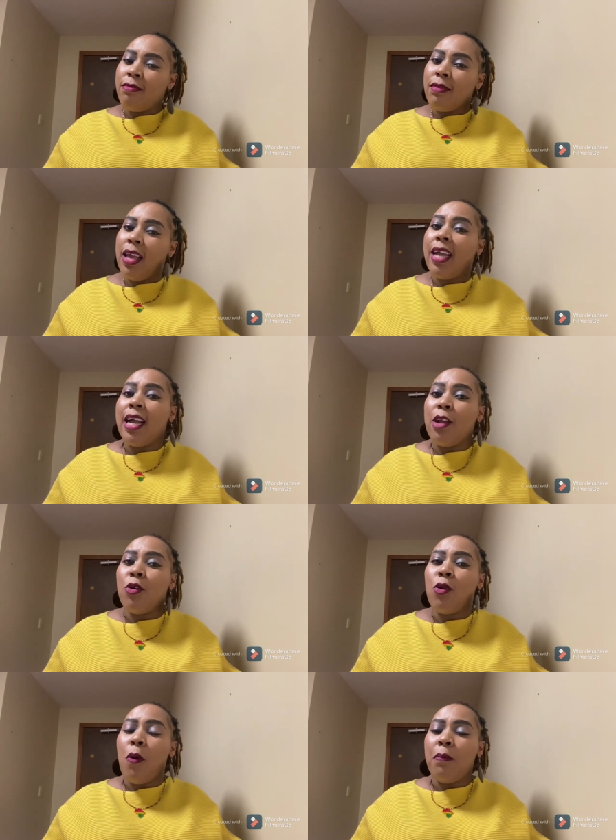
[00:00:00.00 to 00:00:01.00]
I
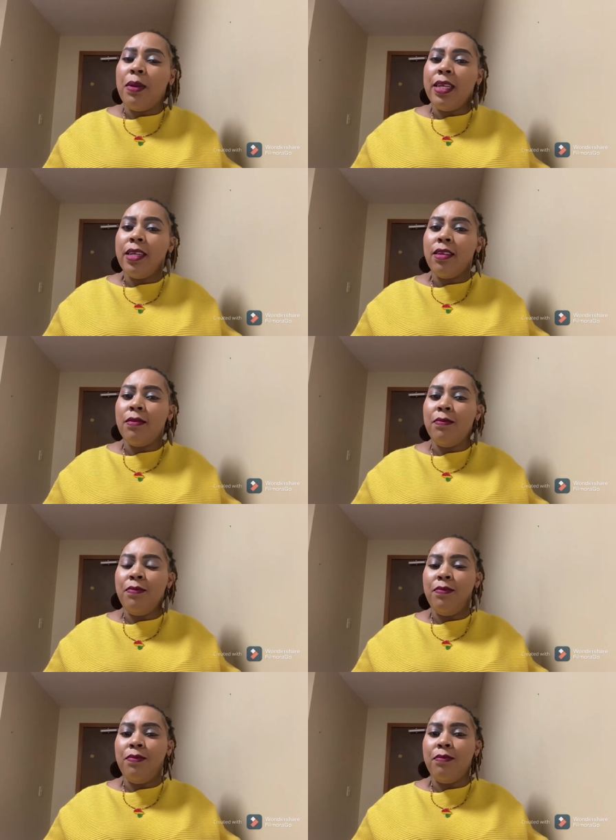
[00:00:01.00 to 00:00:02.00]
cannot complain.
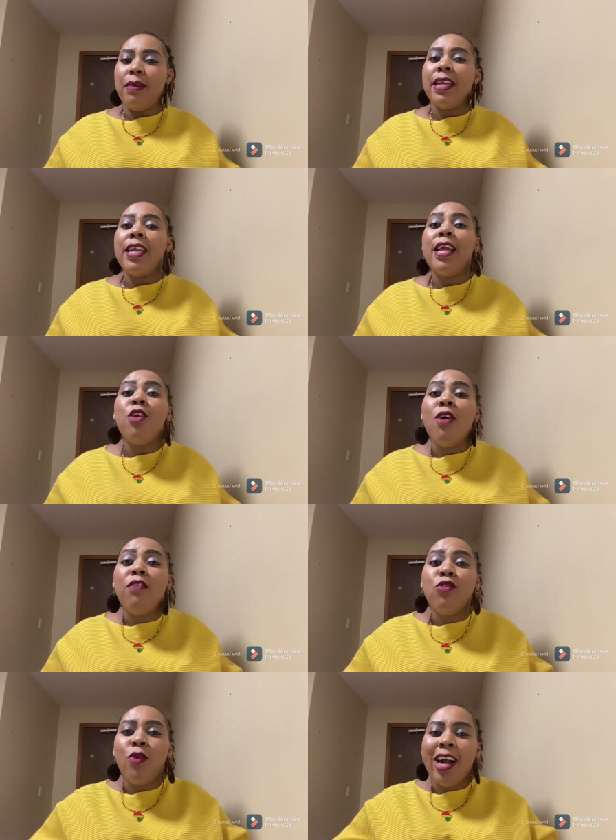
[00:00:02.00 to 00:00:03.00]
But here you
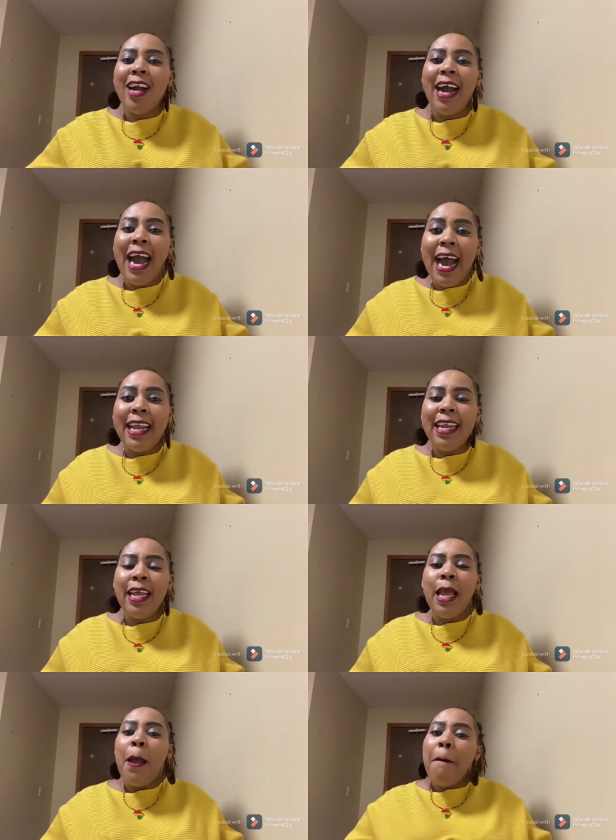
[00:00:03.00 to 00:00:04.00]
have to work hard.
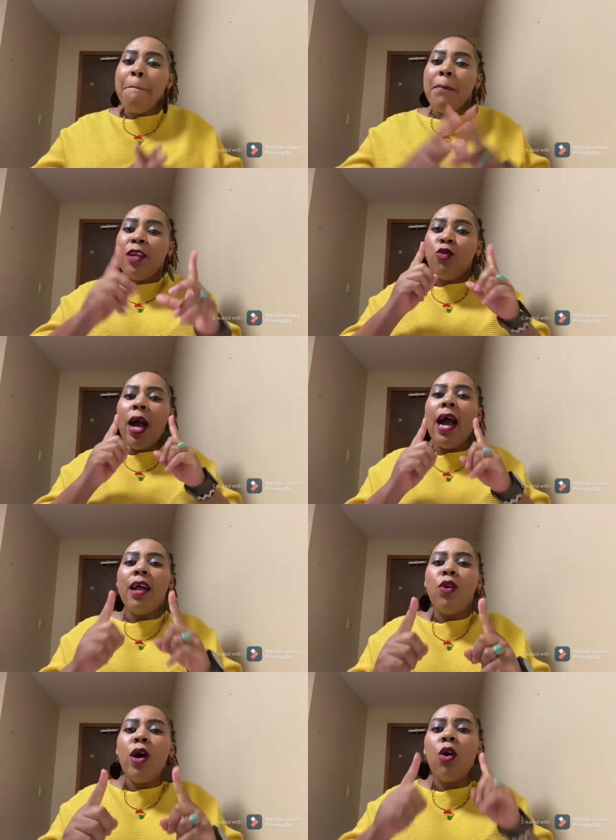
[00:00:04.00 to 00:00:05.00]
But your
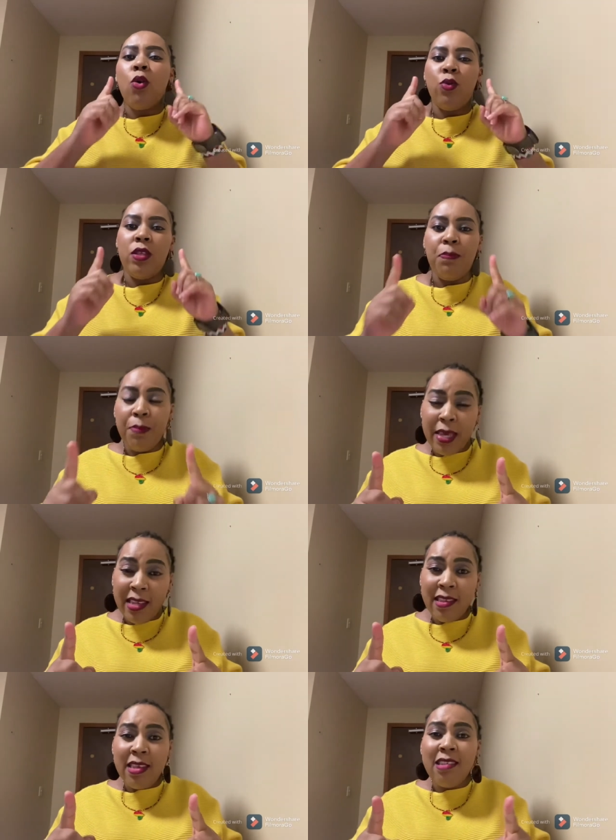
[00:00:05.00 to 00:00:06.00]
hard work always
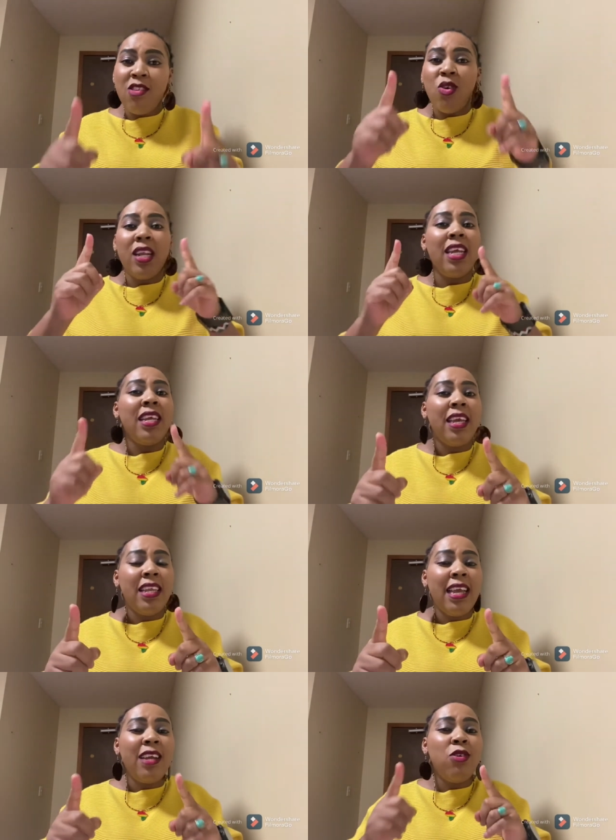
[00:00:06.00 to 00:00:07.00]
pays. It's not like
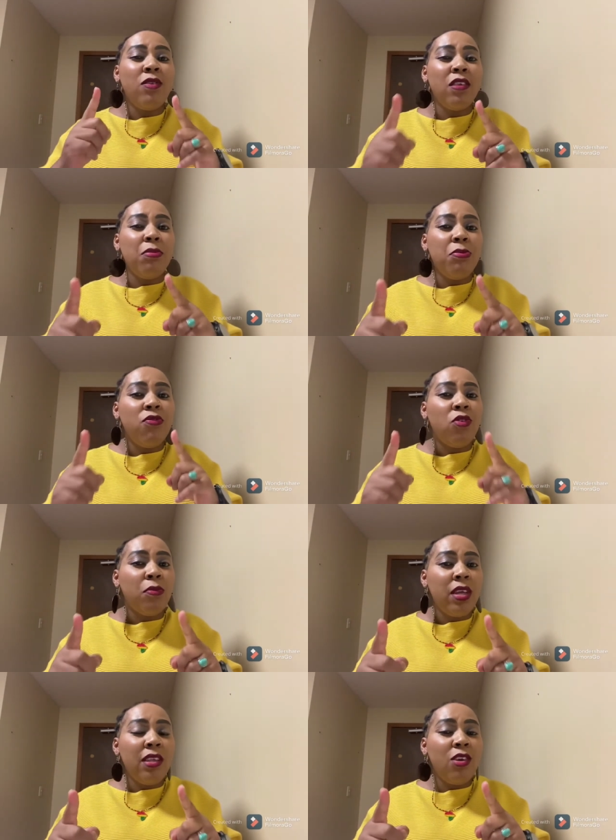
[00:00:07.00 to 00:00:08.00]
Kenya. I don't say people from
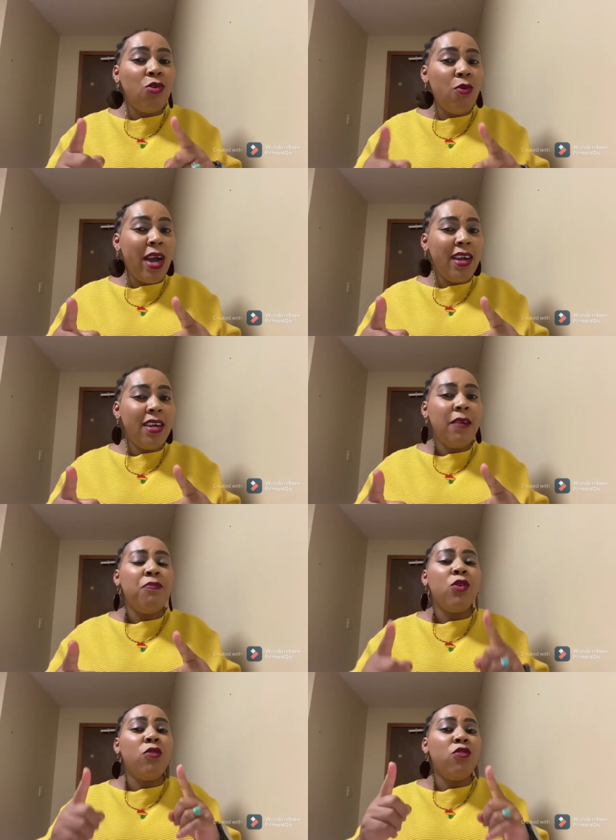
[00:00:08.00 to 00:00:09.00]
Kenya don't work
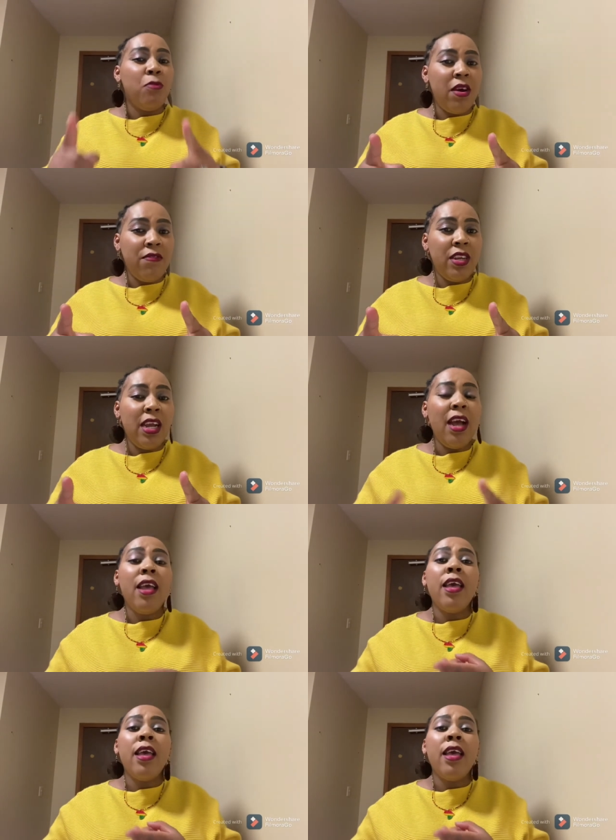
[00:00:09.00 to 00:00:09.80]
or from Africa.